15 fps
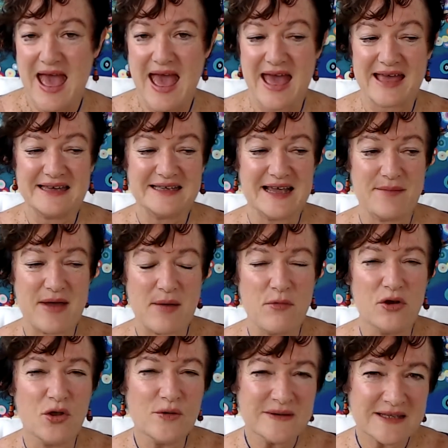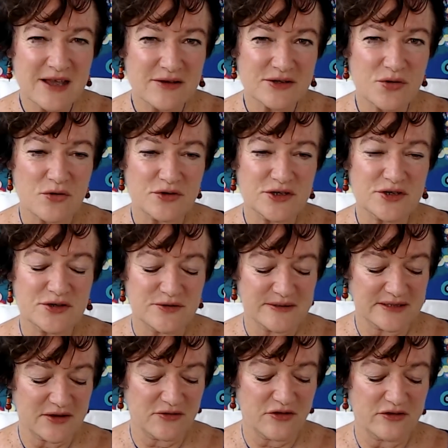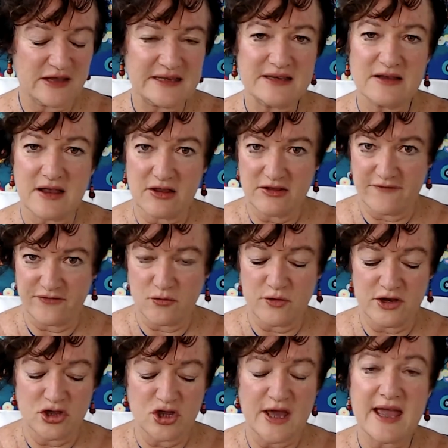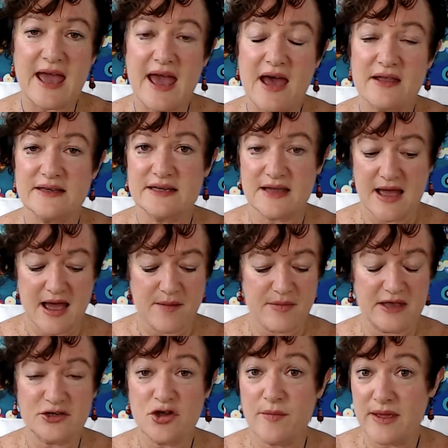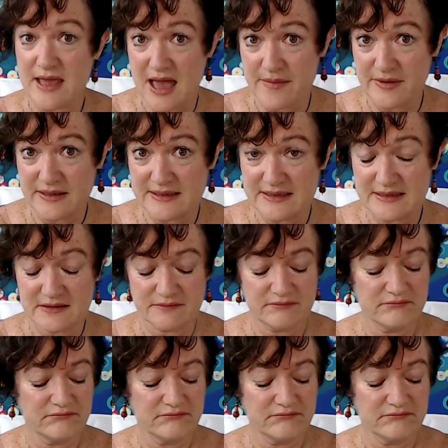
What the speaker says: And we'll also talk to, if you want to check out Atomic Habits,